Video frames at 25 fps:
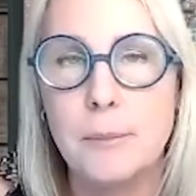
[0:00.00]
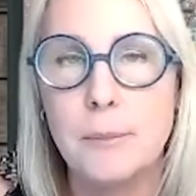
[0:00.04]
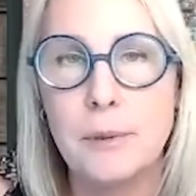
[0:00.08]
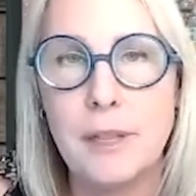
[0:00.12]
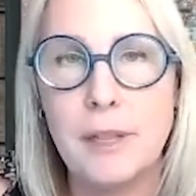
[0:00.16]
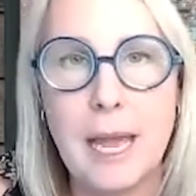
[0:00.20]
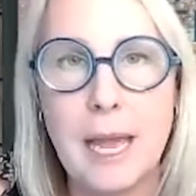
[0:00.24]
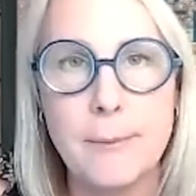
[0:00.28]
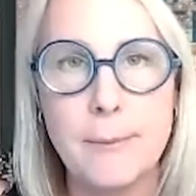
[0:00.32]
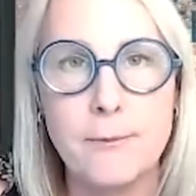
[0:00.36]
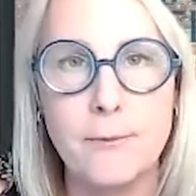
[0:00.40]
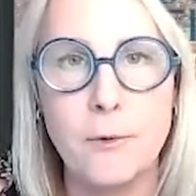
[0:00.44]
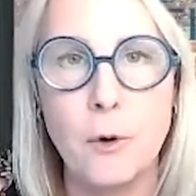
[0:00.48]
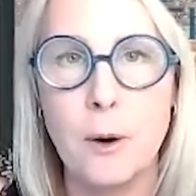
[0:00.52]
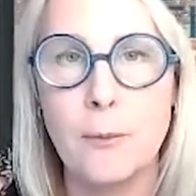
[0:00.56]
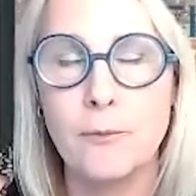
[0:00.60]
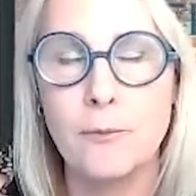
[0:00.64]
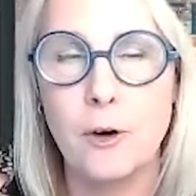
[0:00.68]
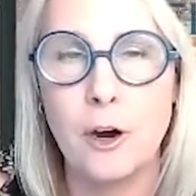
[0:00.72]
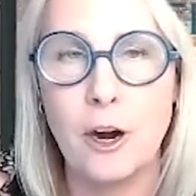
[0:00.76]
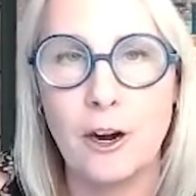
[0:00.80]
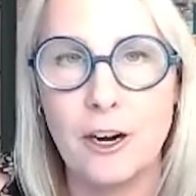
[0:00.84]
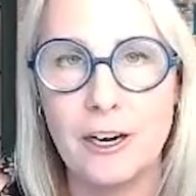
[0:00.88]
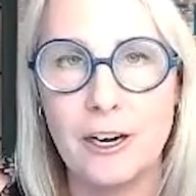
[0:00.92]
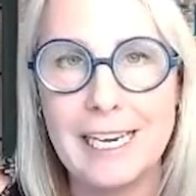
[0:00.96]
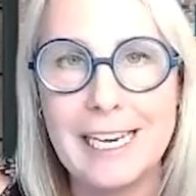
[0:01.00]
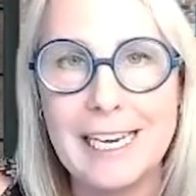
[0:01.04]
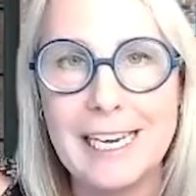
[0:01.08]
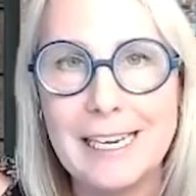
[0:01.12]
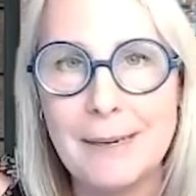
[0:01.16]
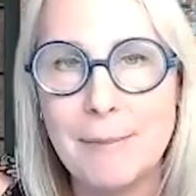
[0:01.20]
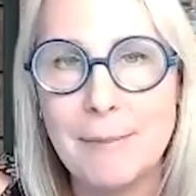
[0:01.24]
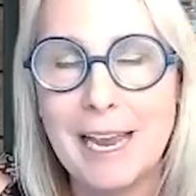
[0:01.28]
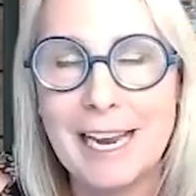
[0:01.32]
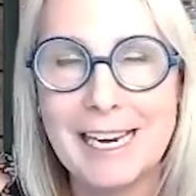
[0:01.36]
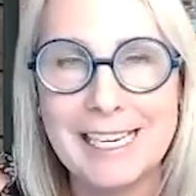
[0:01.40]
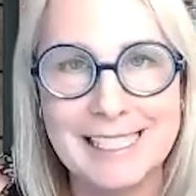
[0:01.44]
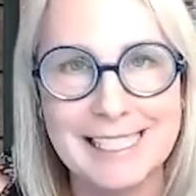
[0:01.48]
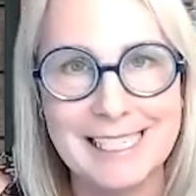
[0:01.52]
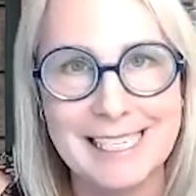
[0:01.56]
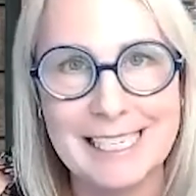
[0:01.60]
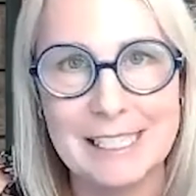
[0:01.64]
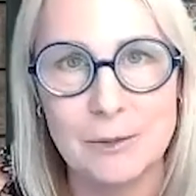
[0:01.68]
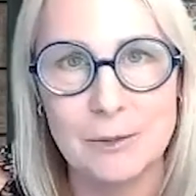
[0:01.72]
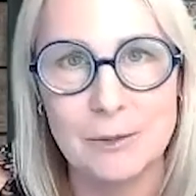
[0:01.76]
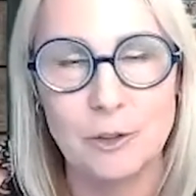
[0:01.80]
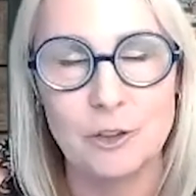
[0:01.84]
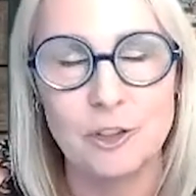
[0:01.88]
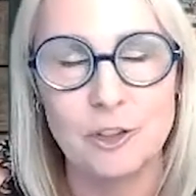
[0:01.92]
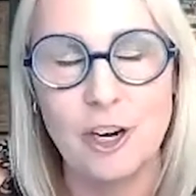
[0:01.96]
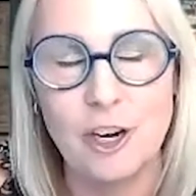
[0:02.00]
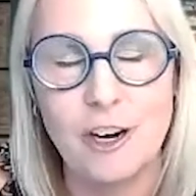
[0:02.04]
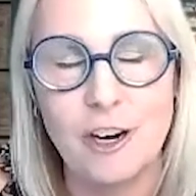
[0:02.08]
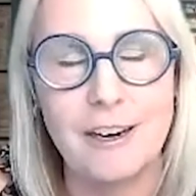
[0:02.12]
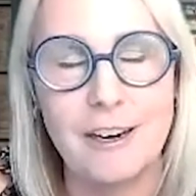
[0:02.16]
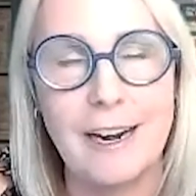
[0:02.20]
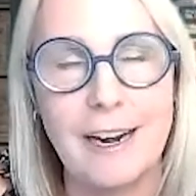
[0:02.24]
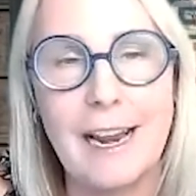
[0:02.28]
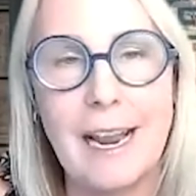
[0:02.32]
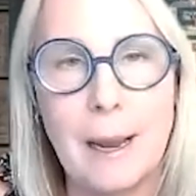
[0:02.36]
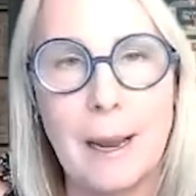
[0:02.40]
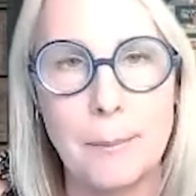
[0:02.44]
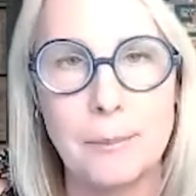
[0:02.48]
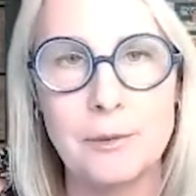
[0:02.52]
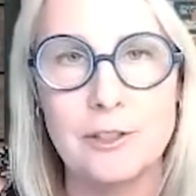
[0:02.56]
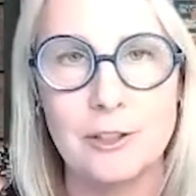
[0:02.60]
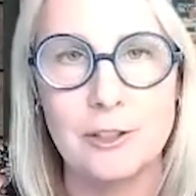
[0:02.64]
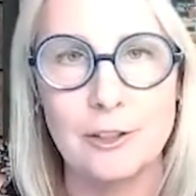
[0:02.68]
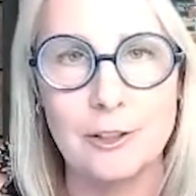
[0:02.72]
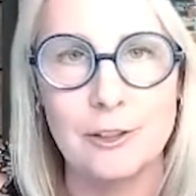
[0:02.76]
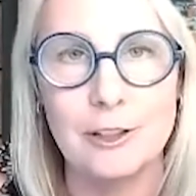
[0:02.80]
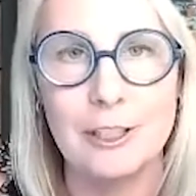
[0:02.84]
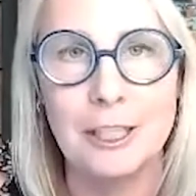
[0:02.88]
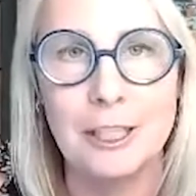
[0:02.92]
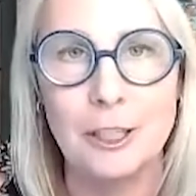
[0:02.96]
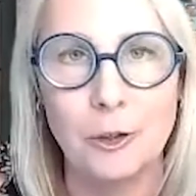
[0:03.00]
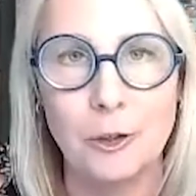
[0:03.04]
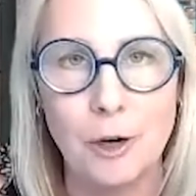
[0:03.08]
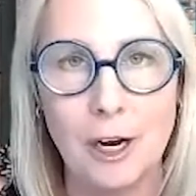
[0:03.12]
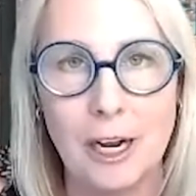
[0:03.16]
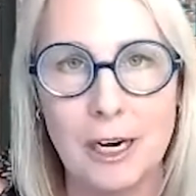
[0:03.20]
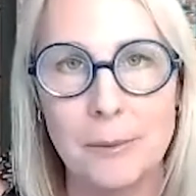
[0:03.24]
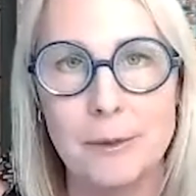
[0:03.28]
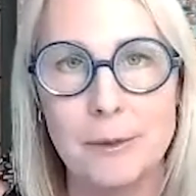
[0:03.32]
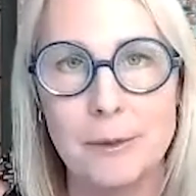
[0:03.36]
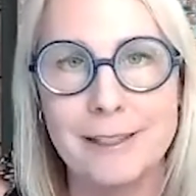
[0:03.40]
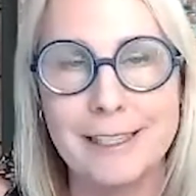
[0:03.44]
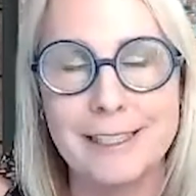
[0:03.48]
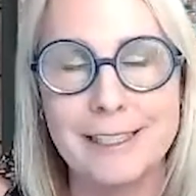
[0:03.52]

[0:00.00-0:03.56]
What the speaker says: platform for our e-magazines, which are absolutely incredible.